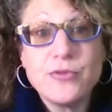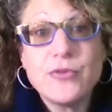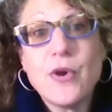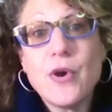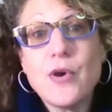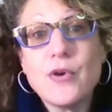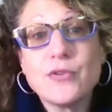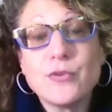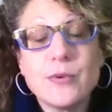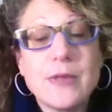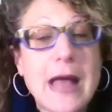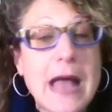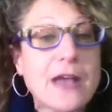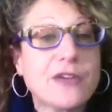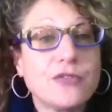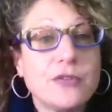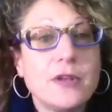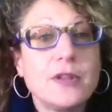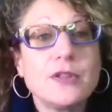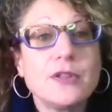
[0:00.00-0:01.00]
those will
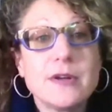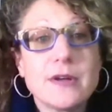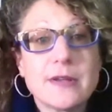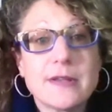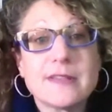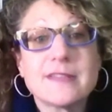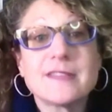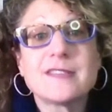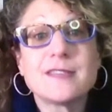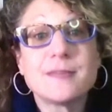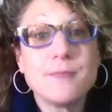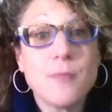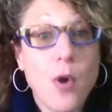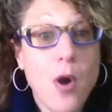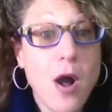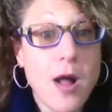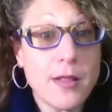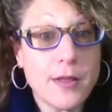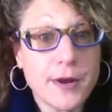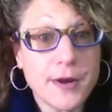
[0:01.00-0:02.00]
actually look
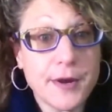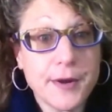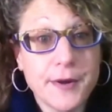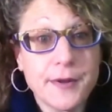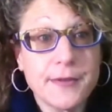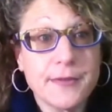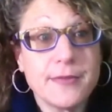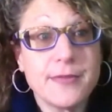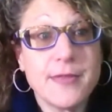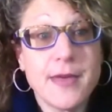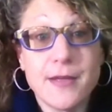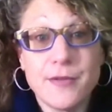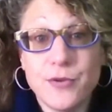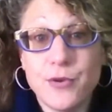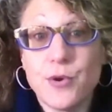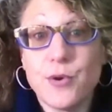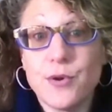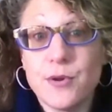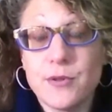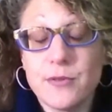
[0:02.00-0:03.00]
smaller than
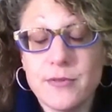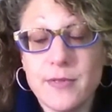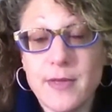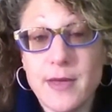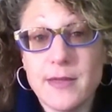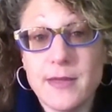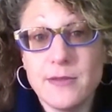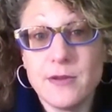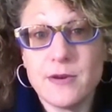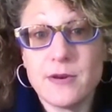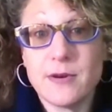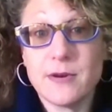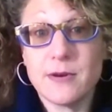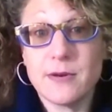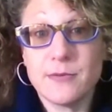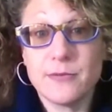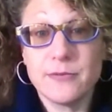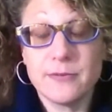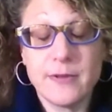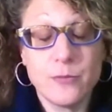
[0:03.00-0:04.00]

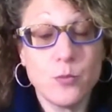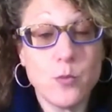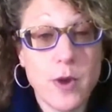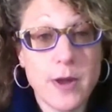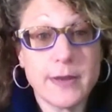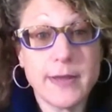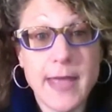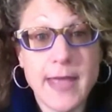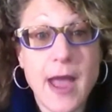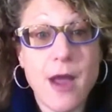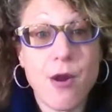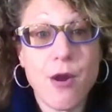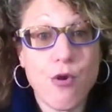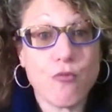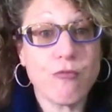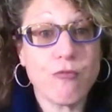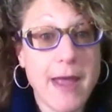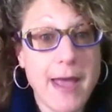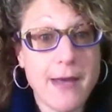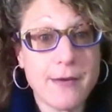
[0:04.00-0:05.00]
your 1
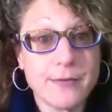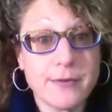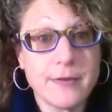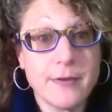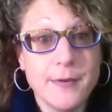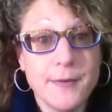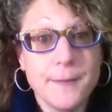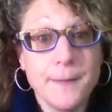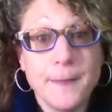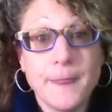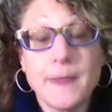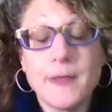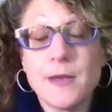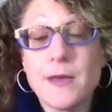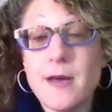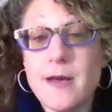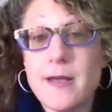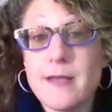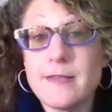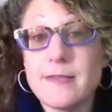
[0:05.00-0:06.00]
carat round,
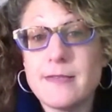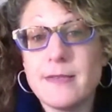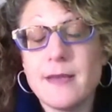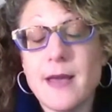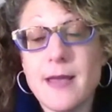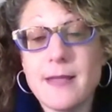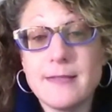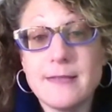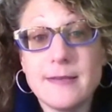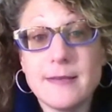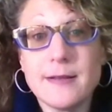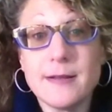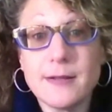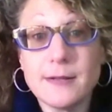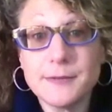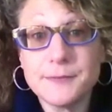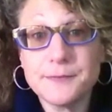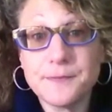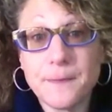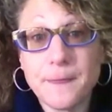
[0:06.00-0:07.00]
because the
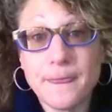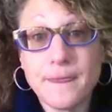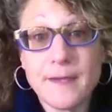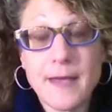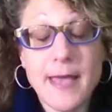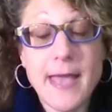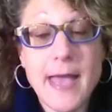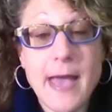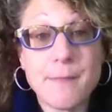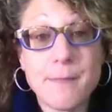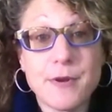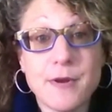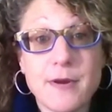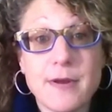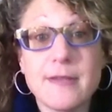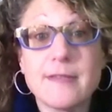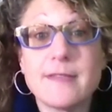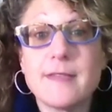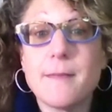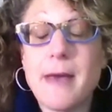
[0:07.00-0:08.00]
ideal
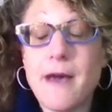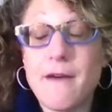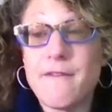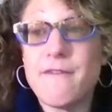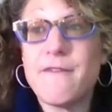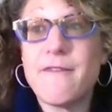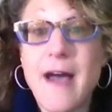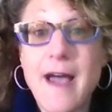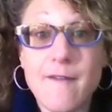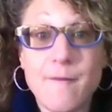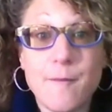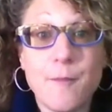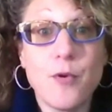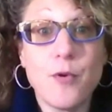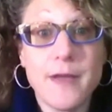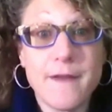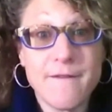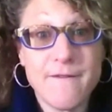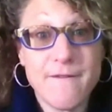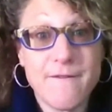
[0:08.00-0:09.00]
diameter is about
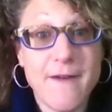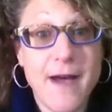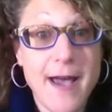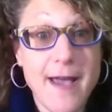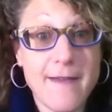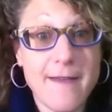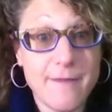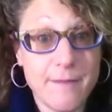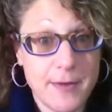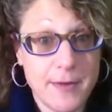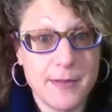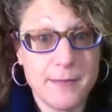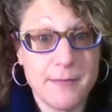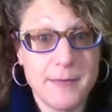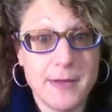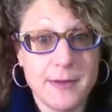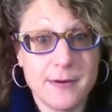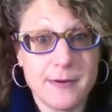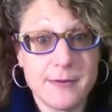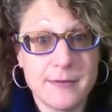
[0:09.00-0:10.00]
5.5
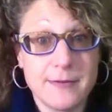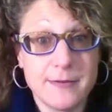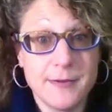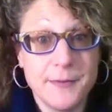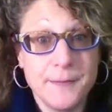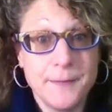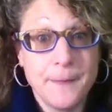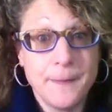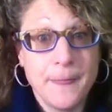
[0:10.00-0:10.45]
millimeters.